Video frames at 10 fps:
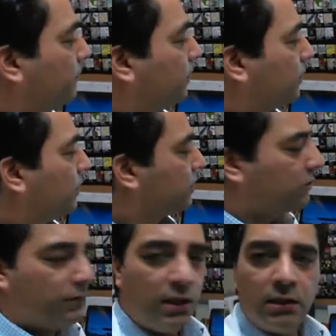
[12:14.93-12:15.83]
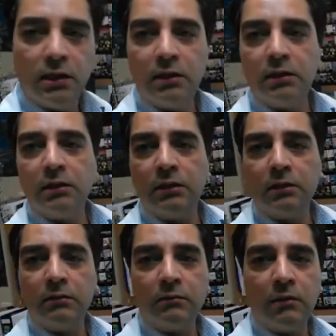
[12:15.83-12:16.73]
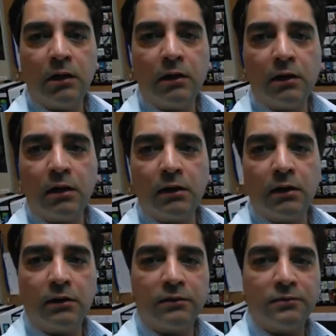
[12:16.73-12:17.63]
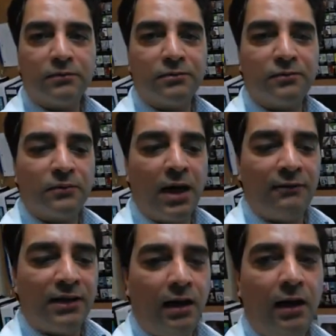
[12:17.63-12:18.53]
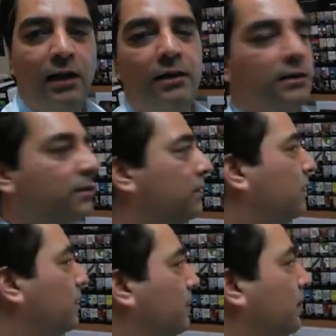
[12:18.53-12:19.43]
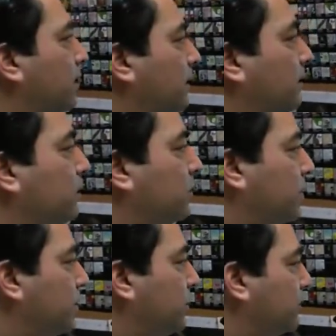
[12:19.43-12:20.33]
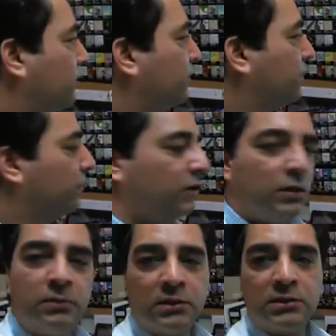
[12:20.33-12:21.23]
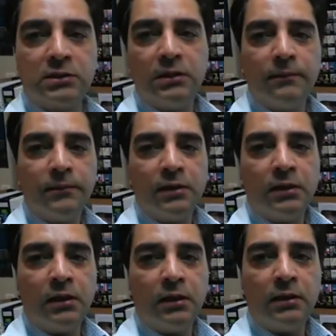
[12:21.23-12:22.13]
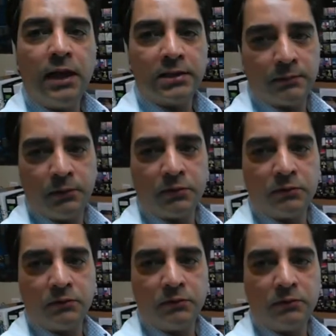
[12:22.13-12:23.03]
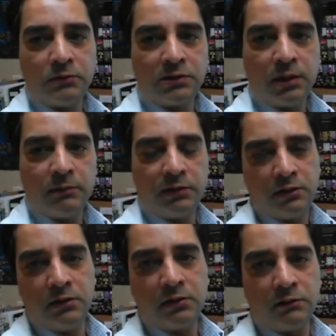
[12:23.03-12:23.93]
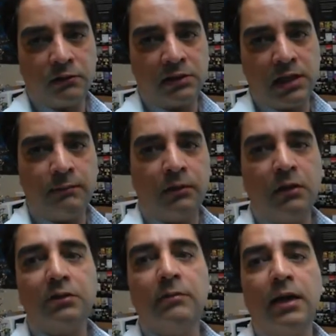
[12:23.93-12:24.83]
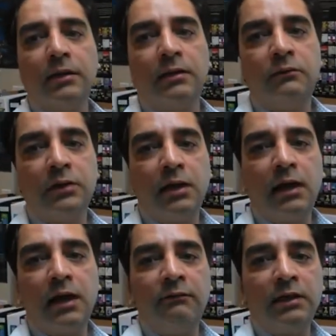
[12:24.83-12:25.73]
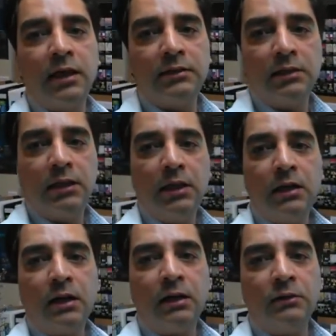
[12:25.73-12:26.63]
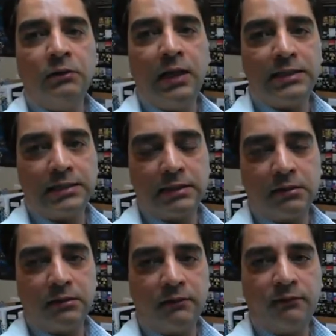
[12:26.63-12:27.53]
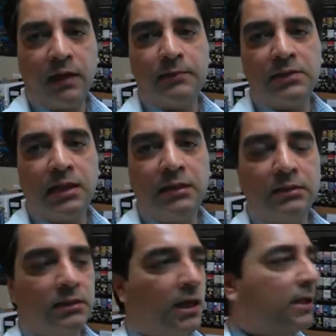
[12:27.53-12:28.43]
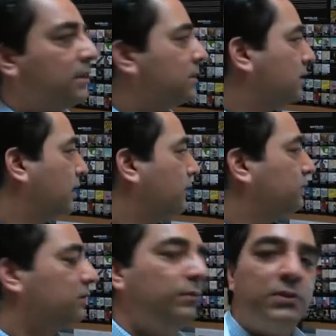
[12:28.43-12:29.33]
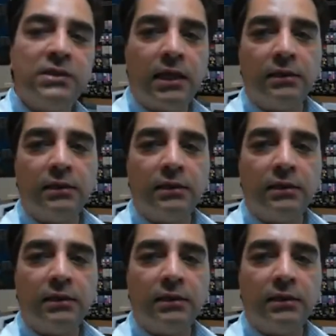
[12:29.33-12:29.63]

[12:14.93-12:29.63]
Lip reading: Costa Rica are having higher usages of renewables as opposed to some of the countries. For example, North America, we are having at around US is at 5%, Canada is around 3%,